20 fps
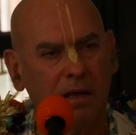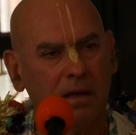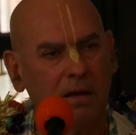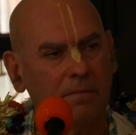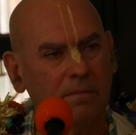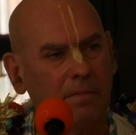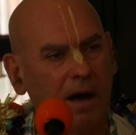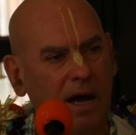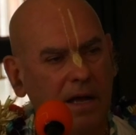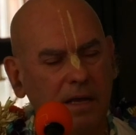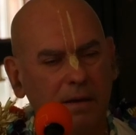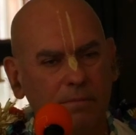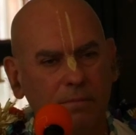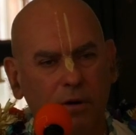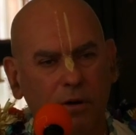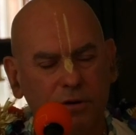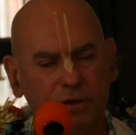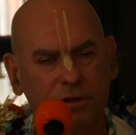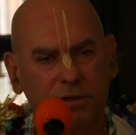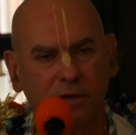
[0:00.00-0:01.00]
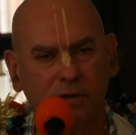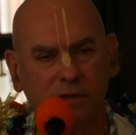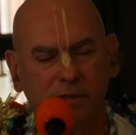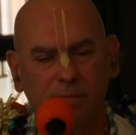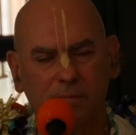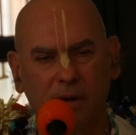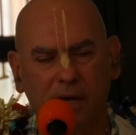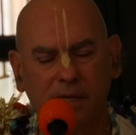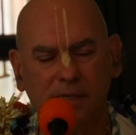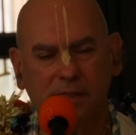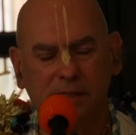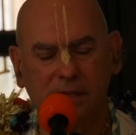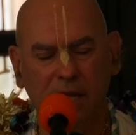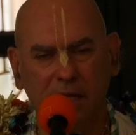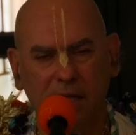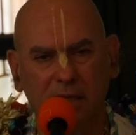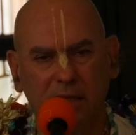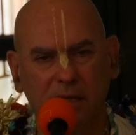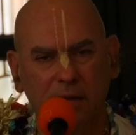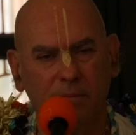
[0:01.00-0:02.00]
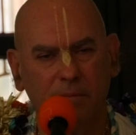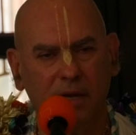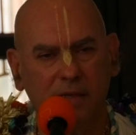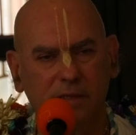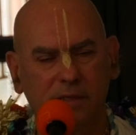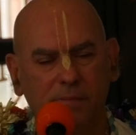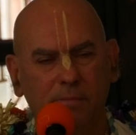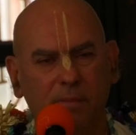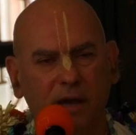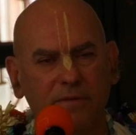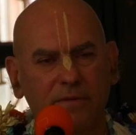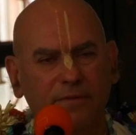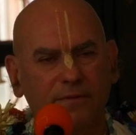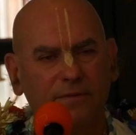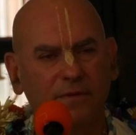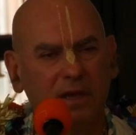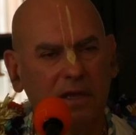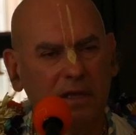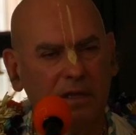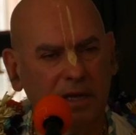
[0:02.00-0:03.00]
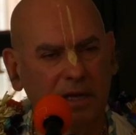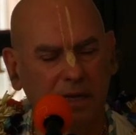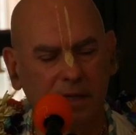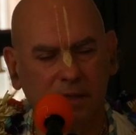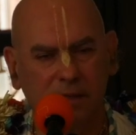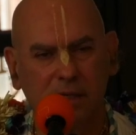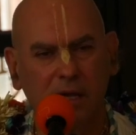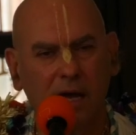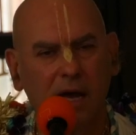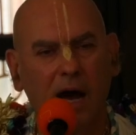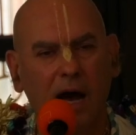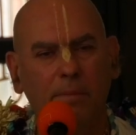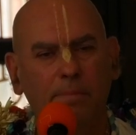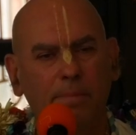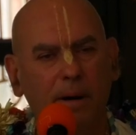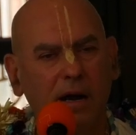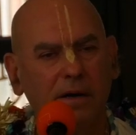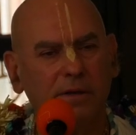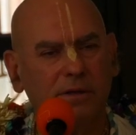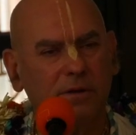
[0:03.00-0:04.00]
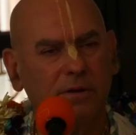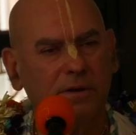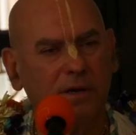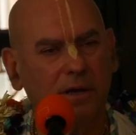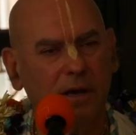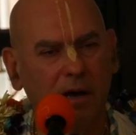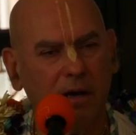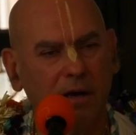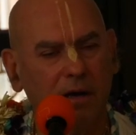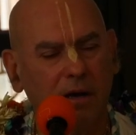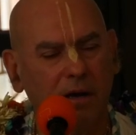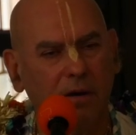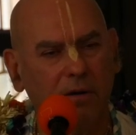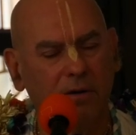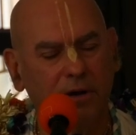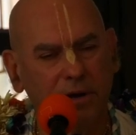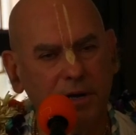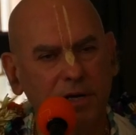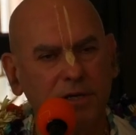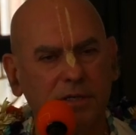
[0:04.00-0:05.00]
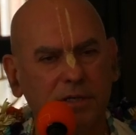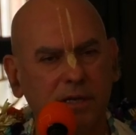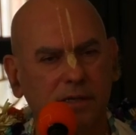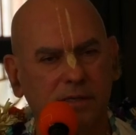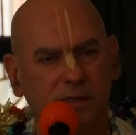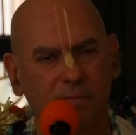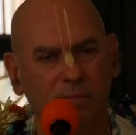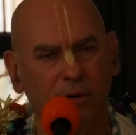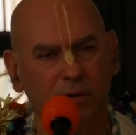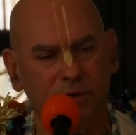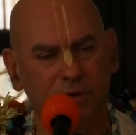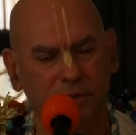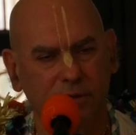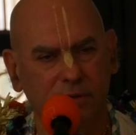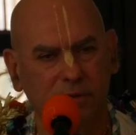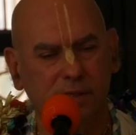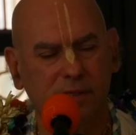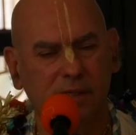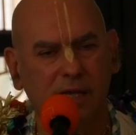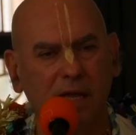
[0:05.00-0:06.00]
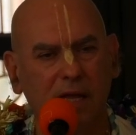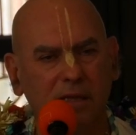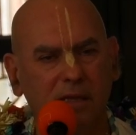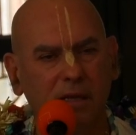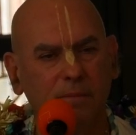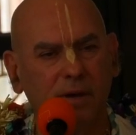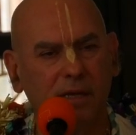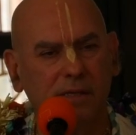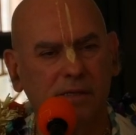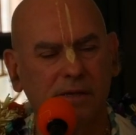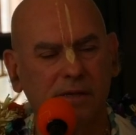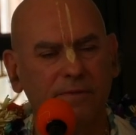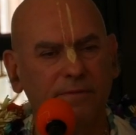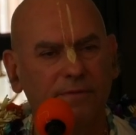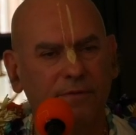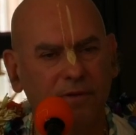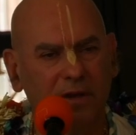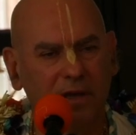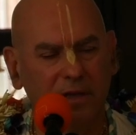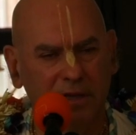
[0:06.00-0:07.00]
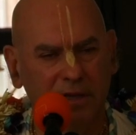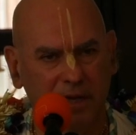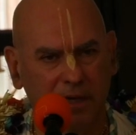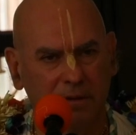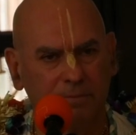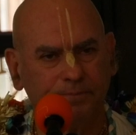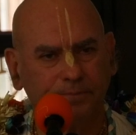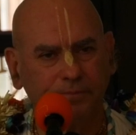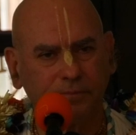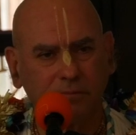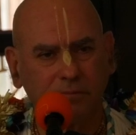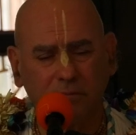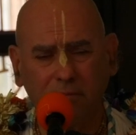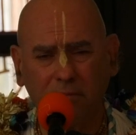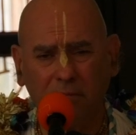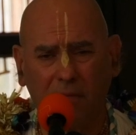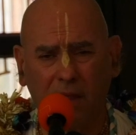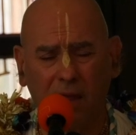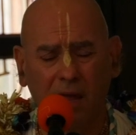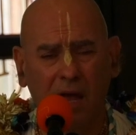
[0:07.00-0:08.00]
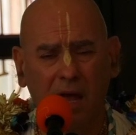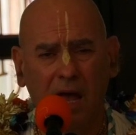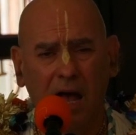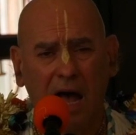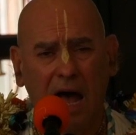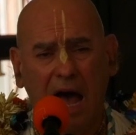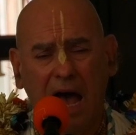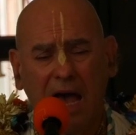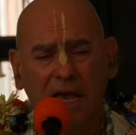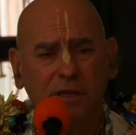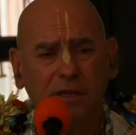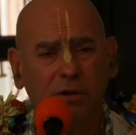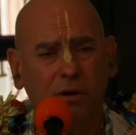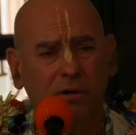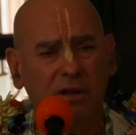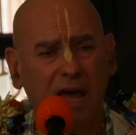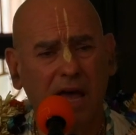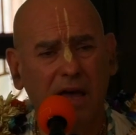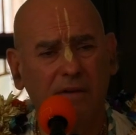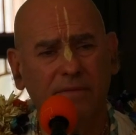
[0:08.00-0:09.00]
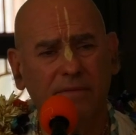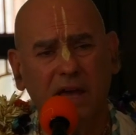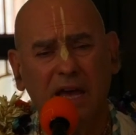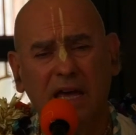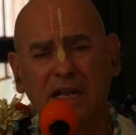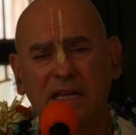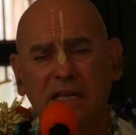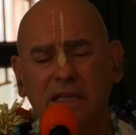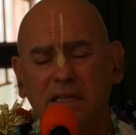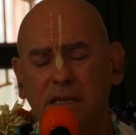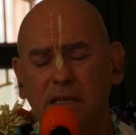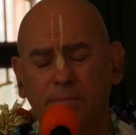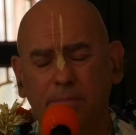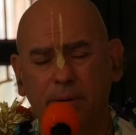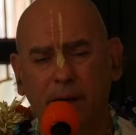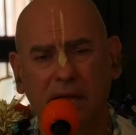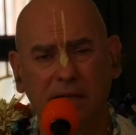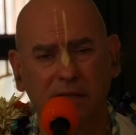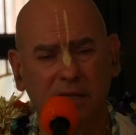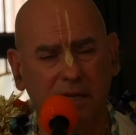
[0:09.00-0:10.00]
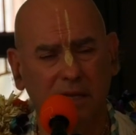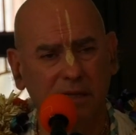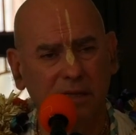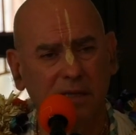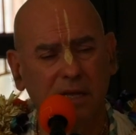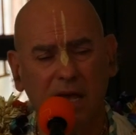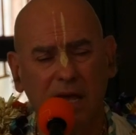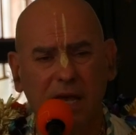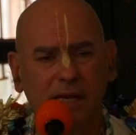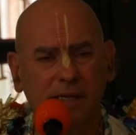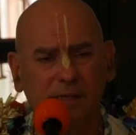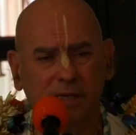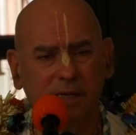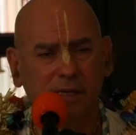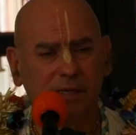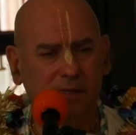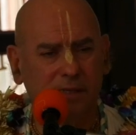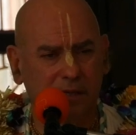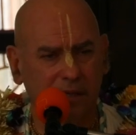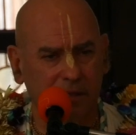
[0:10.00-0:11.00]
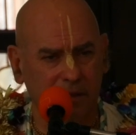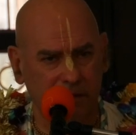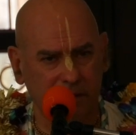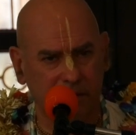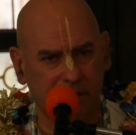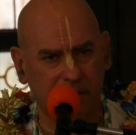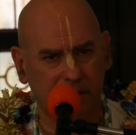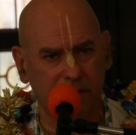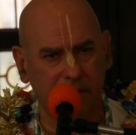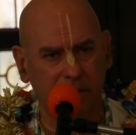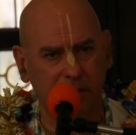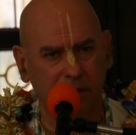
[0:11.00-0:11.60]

My emotions, my sentiments, my feelings are part of Krishna's emotions, sentiments and feeling. I don't have an independent existence.